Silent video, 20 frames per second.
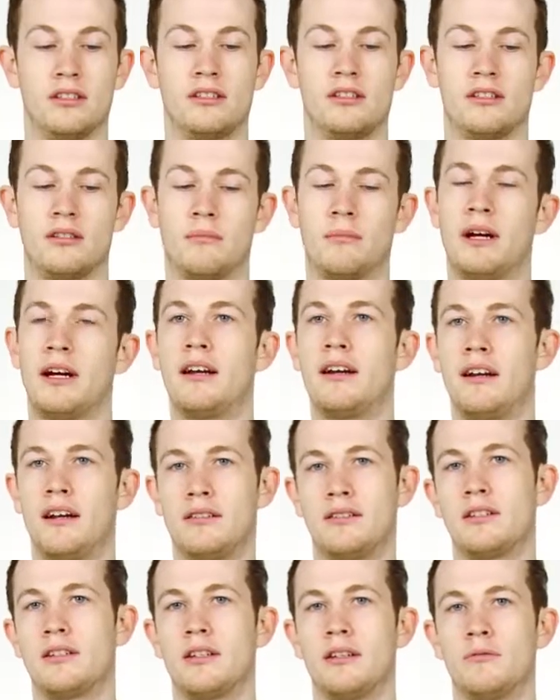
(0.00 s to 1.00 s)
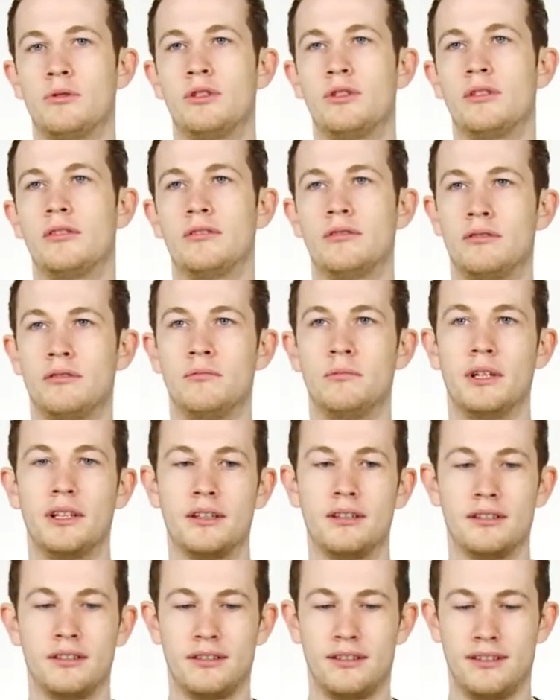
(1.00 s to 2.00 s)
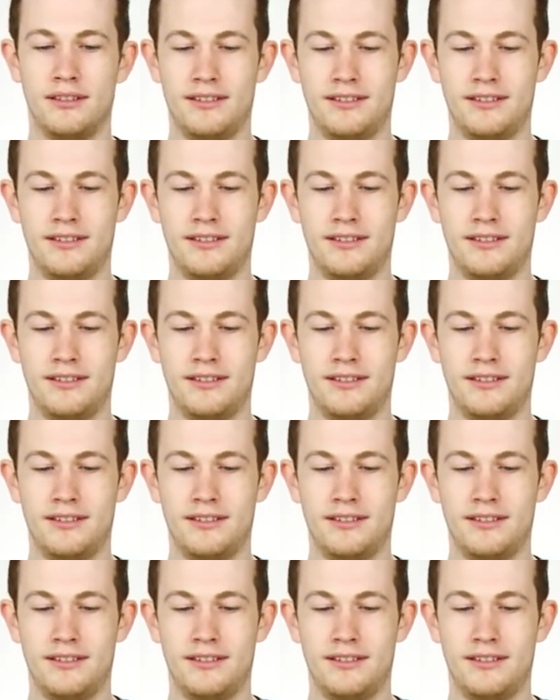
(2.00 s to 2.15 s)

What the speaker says: This is a bad hand sandwich. I don't know who made this.